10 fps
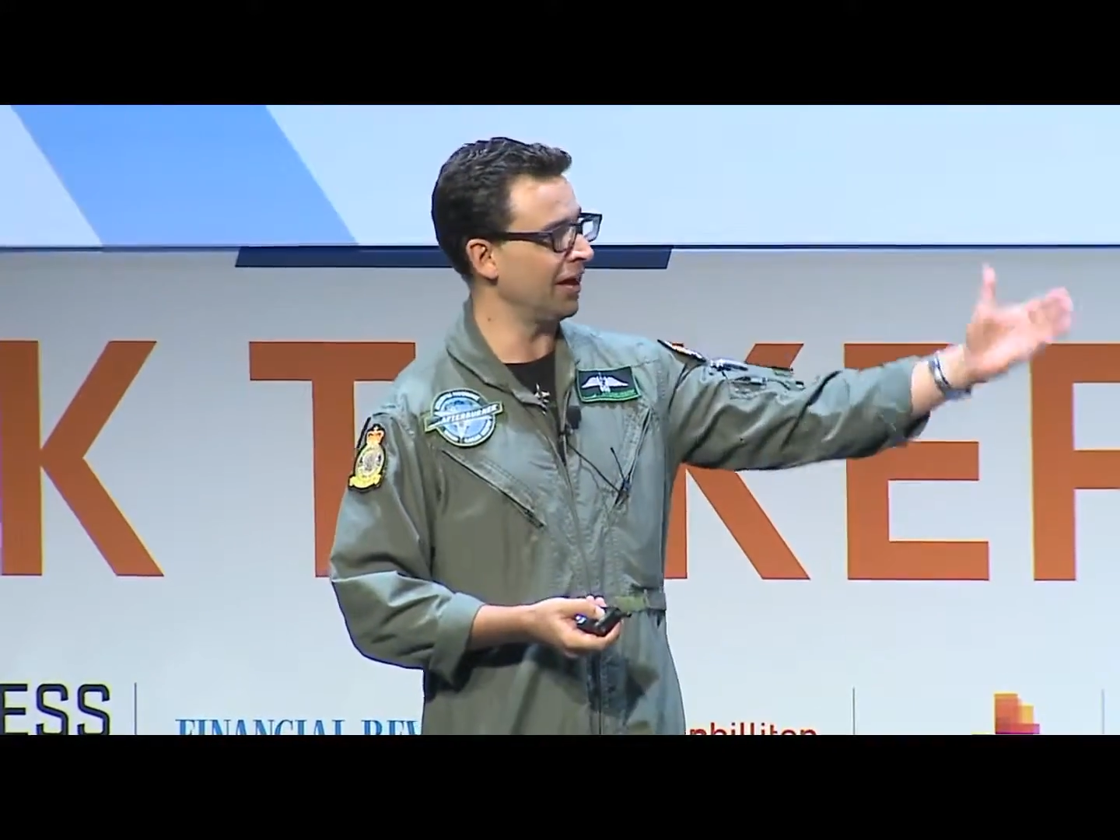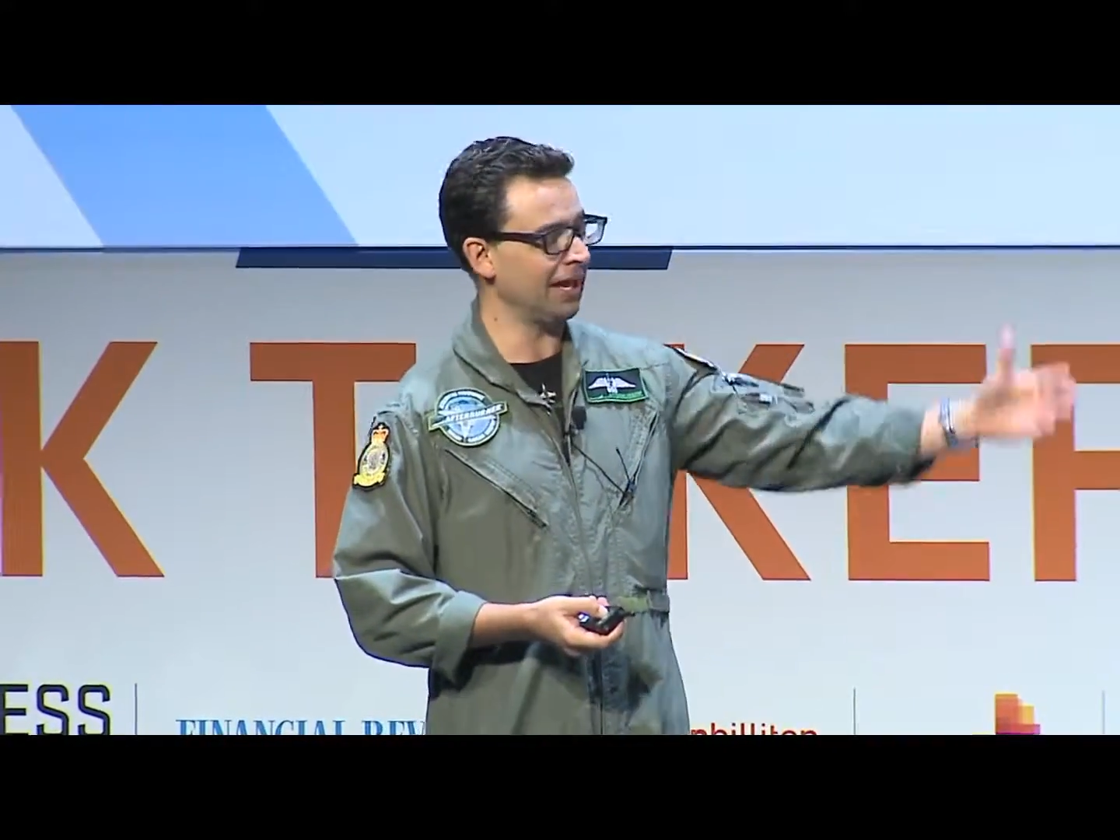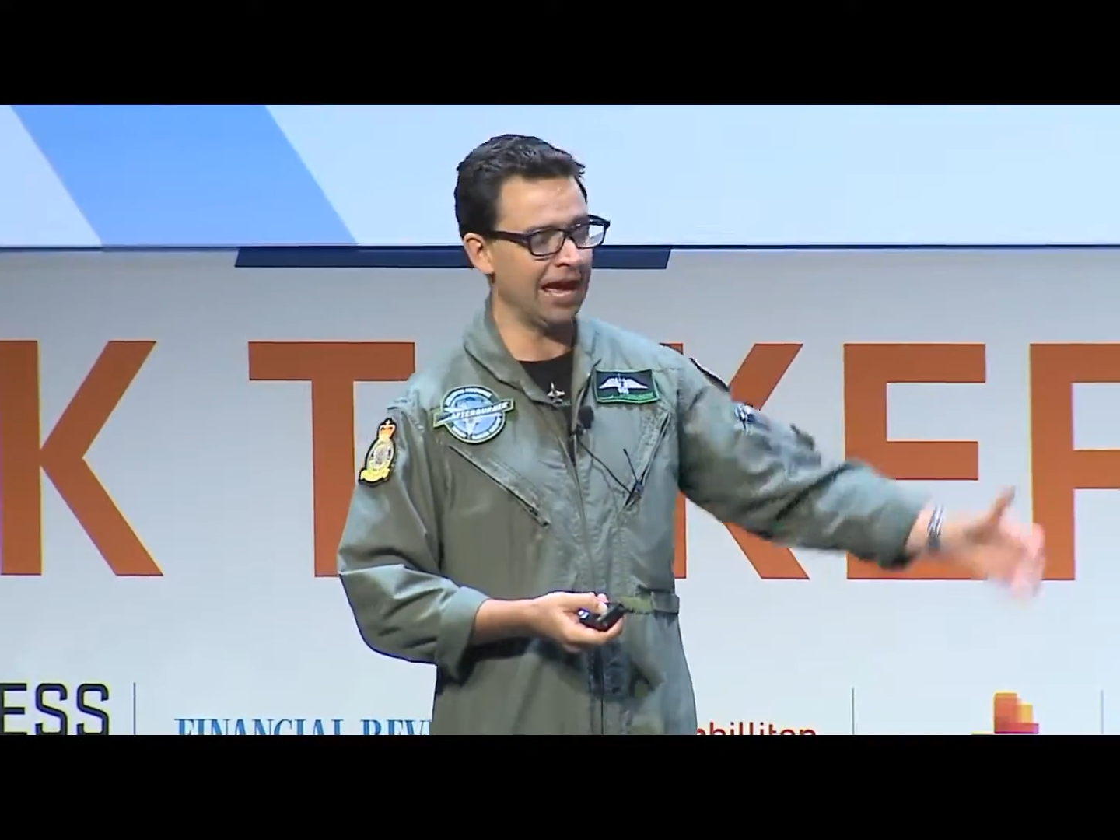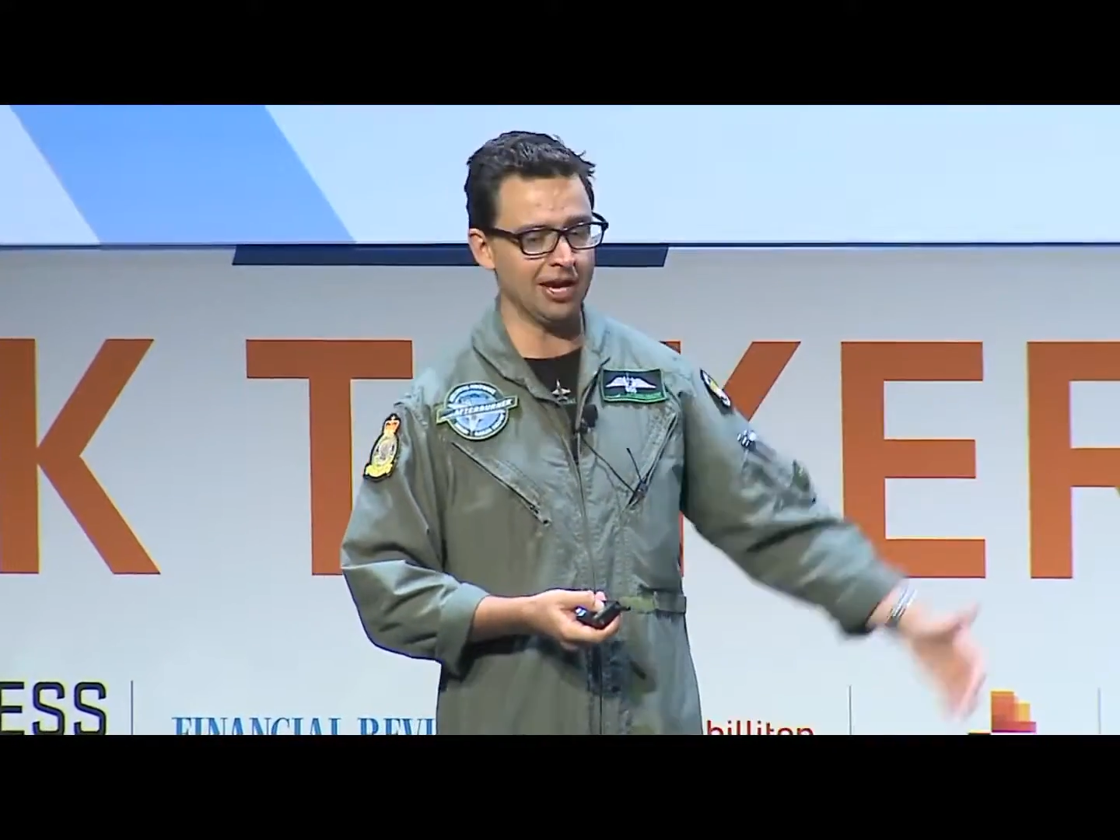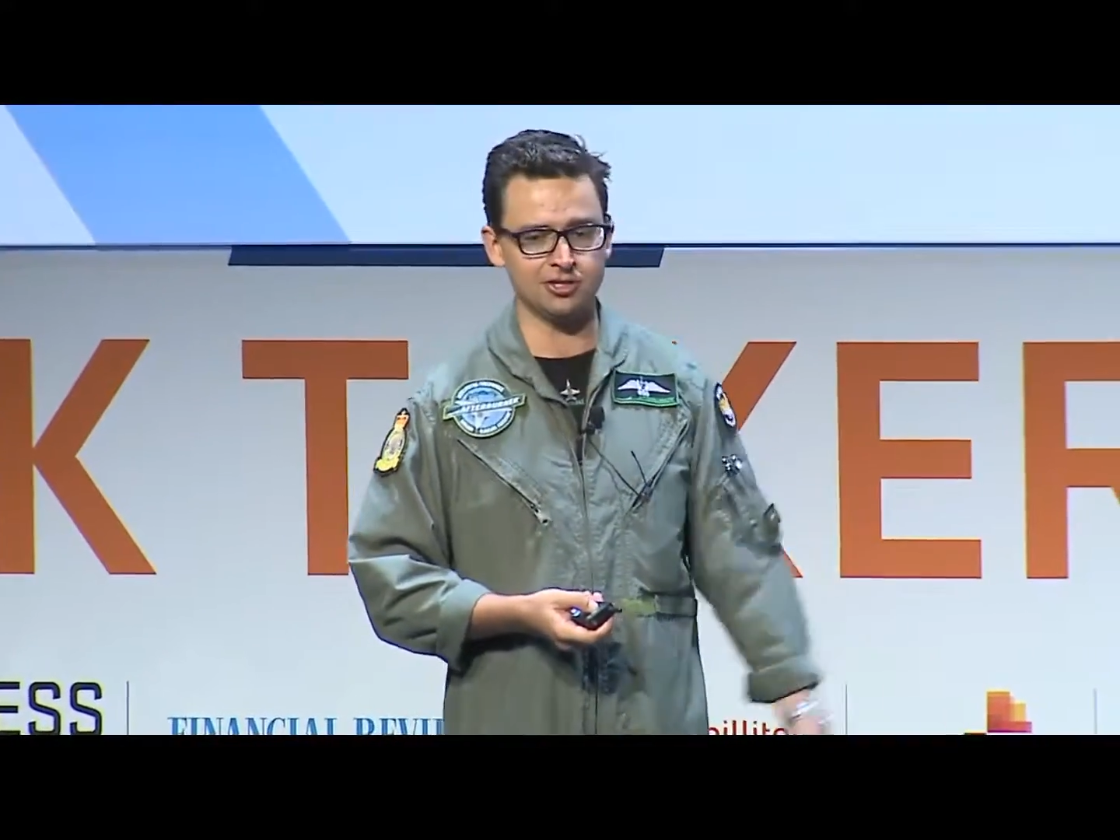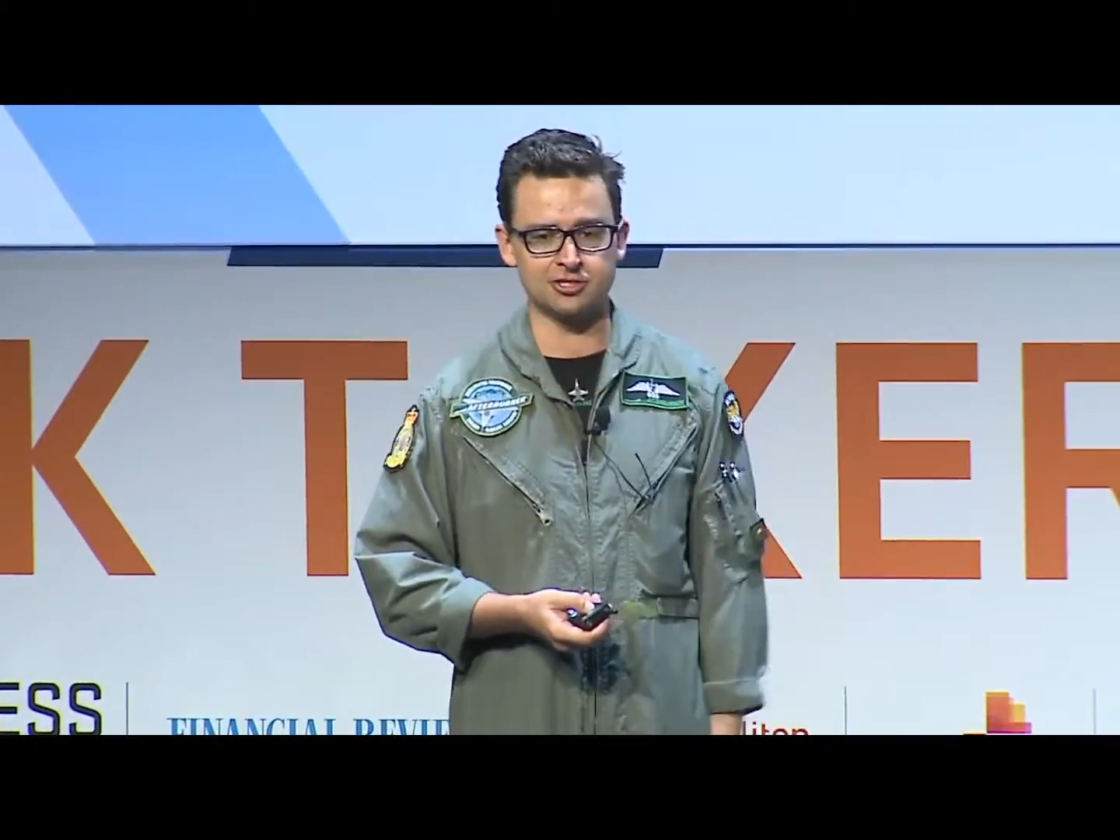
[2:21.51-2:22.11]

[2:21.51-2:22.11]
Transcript: allow you